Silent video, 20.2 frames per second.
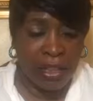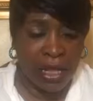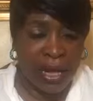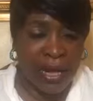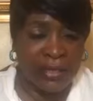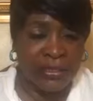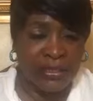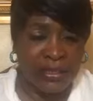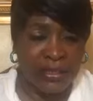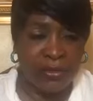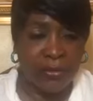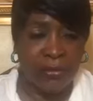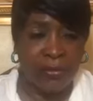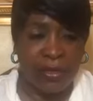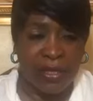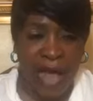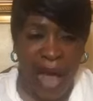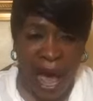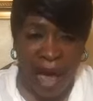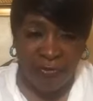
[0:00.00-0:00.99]
this
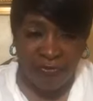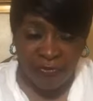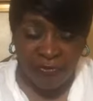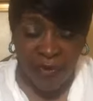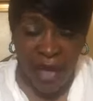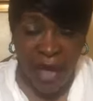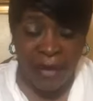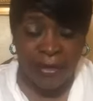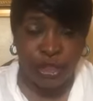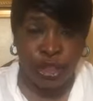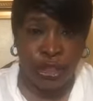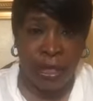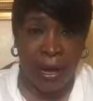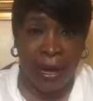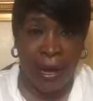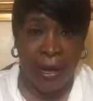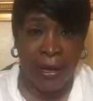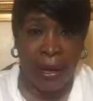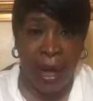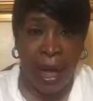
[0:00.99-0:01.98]

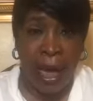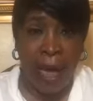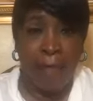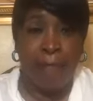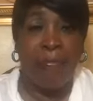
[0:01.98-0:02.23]
division